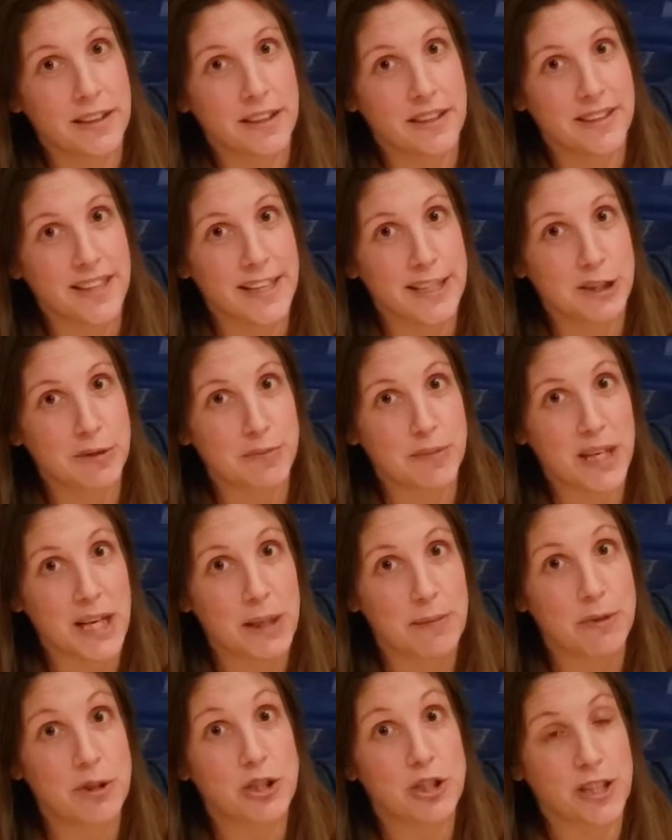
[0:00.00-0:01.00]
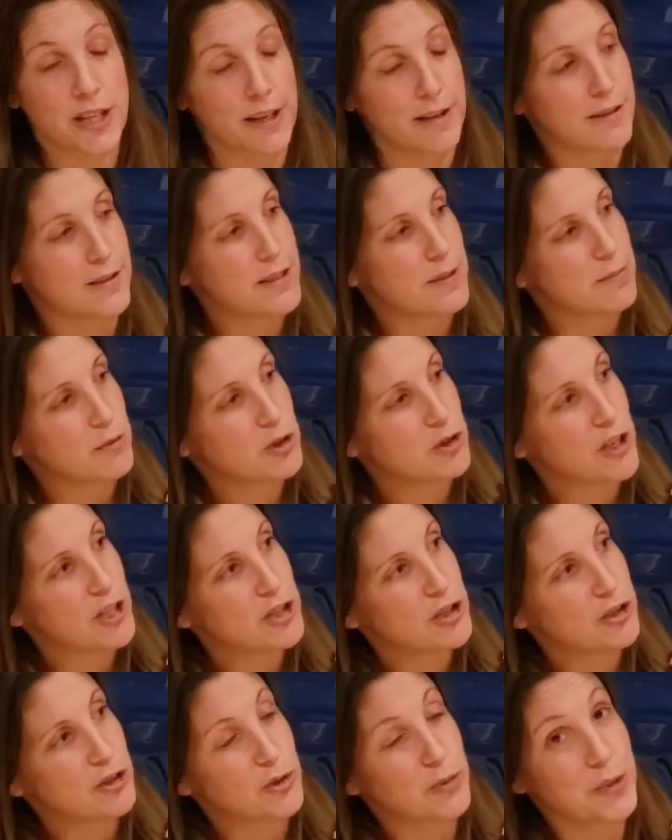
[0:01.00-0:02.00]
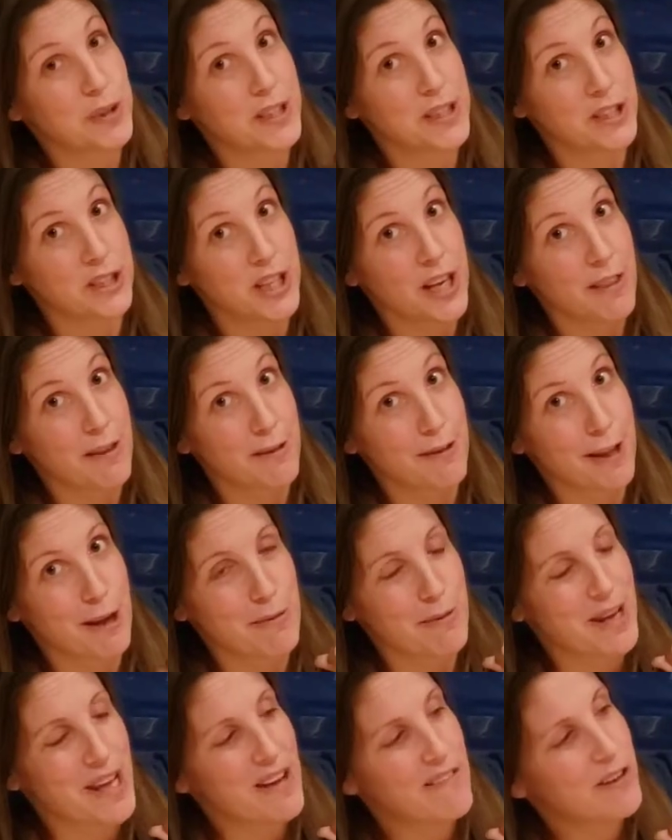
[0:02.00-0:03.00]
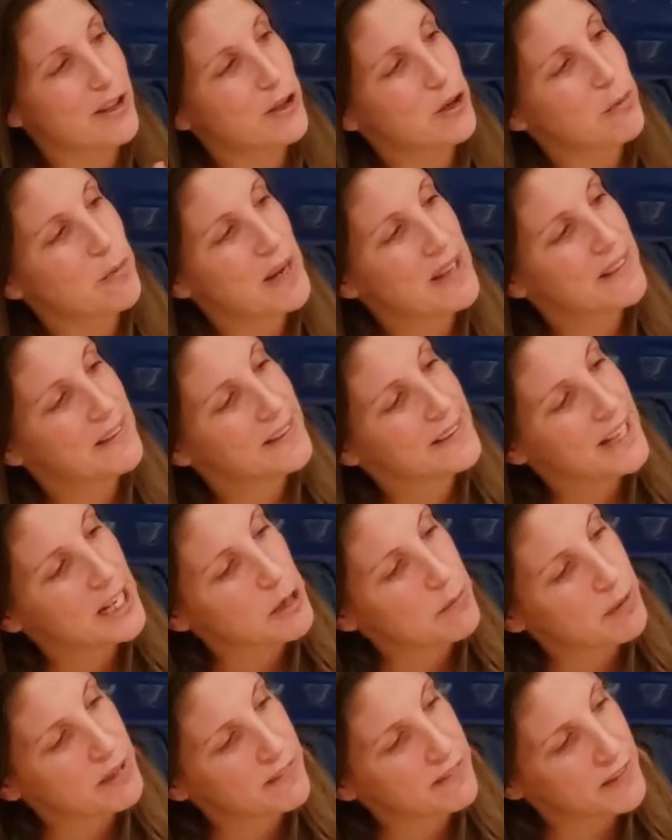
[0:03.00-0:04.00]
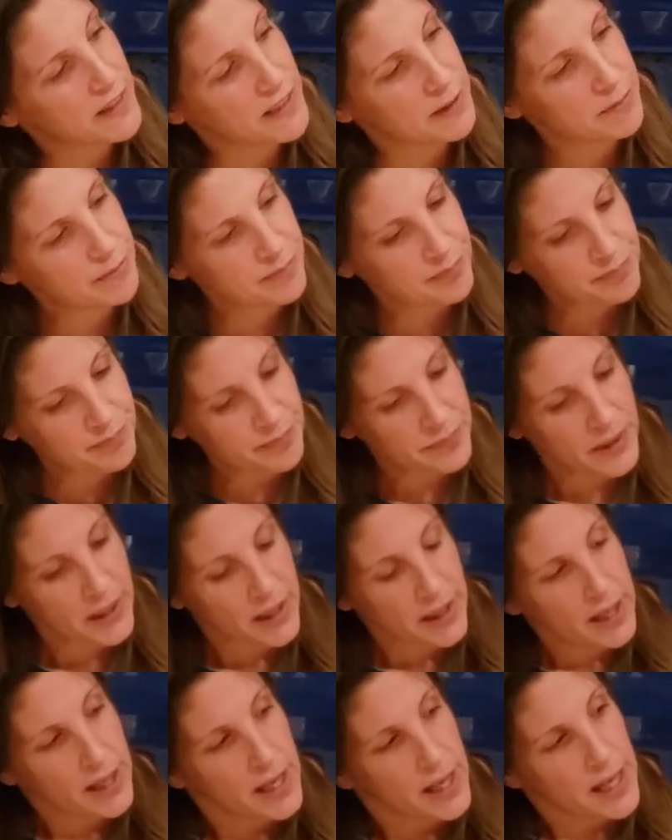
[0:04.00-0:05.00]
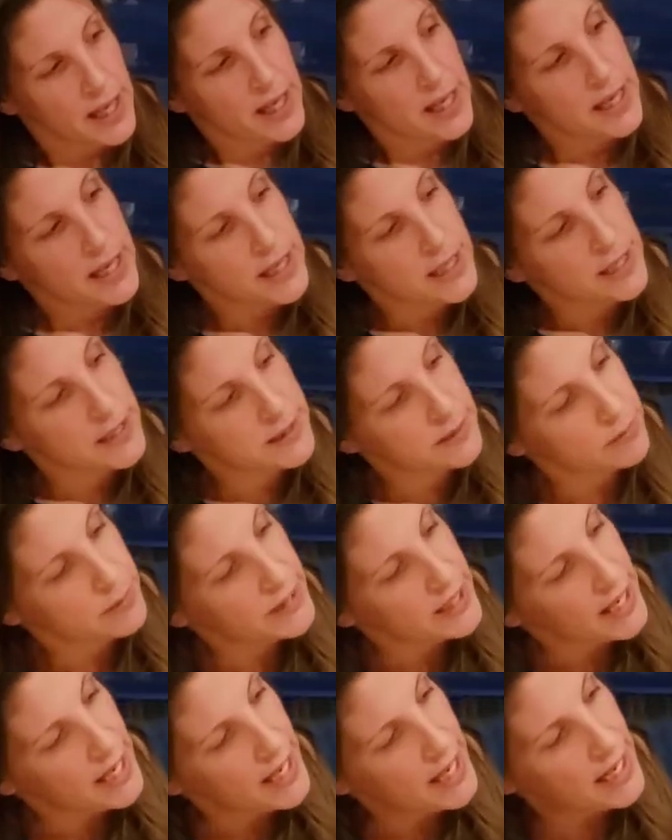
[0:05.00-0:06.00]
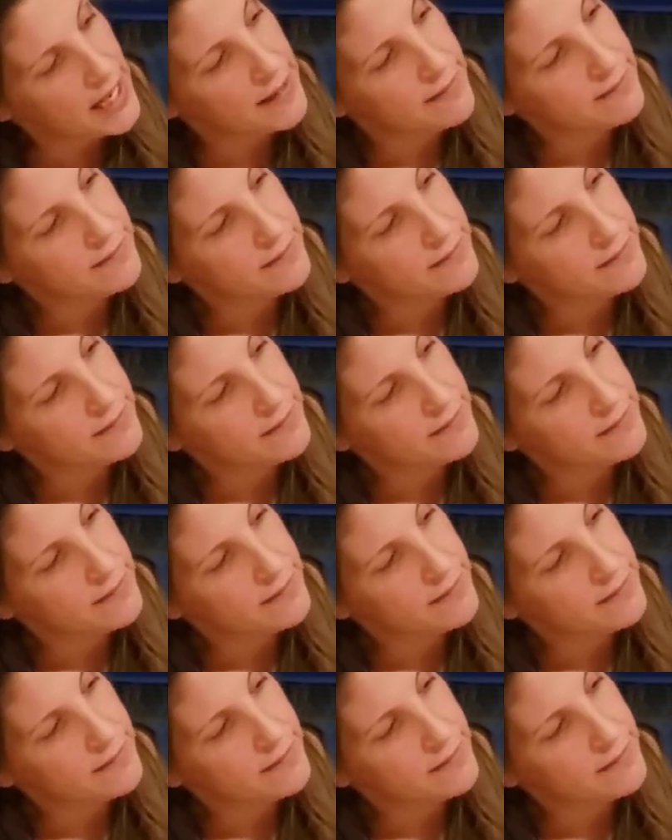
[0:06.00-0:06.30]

take some time and share some treasures with each other that we have at home. I think that'll be fun. And we have